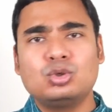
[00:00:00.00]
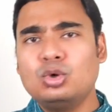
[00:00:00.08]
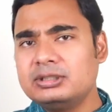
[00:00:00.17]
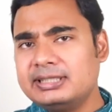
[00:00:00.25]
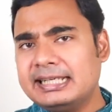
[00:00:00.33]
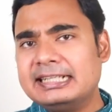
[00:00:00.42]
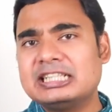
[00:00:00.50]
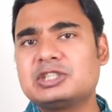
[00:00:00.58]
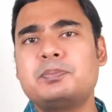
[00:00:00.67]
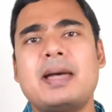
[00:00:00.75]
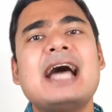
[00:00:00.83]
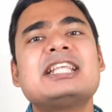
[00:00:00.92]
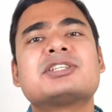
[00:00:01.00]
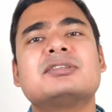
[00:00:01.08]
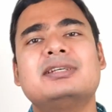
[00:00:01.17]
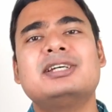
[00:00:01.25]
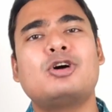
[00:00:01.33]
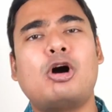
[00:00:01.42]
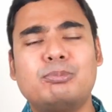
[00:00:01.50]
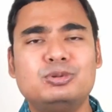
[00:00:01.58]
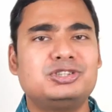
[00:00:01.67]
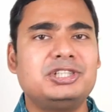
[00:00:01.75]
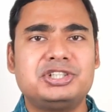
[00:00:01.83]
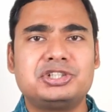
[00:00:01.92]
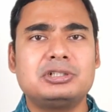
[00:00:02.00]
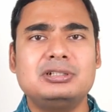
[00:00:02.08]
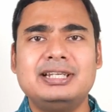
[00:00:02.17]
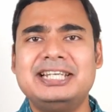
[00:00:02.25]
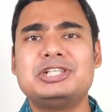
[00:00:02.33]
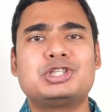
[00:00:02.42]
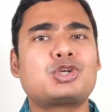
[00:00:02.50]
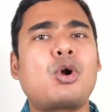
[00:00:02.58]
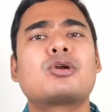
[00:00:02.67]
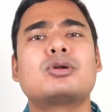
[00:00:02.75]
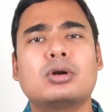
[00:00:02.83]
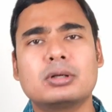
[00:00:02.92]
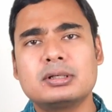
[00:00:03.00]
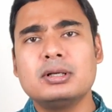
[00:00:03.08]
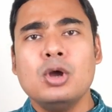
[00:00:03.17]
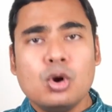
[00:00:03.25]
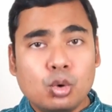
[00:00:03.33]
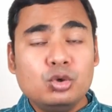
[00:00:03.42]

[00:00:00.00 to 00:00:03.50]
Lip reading: so they dispatch their opposition in short order,